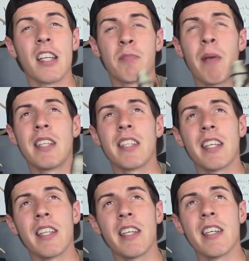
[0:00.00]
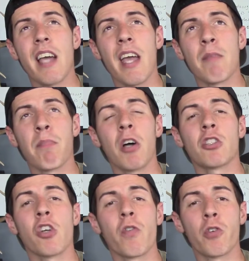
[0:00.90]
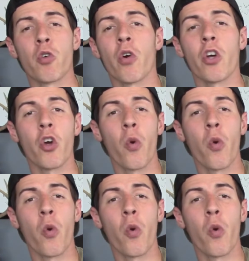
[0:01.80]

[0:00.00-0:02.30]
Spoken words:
it's basically a bunch of short,